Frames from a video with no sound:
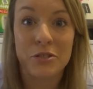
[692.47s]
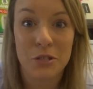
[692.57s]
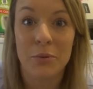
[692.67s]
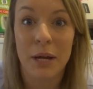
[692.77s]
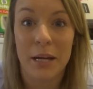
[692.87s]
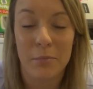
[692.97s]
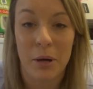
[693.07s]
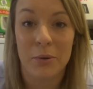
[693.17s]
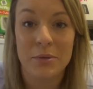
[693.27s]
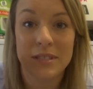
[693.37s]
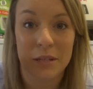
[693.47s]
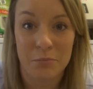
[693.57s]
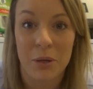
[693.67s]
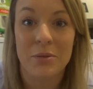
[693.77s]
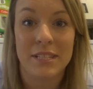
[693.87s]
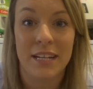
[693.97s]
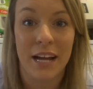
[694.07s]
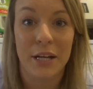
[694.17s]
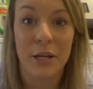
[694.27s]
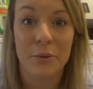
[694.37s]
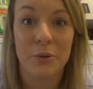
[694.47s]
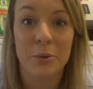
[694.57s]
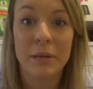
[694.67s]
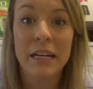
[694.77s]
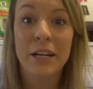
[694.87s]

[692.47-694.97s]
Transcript: do a post and post it on a group,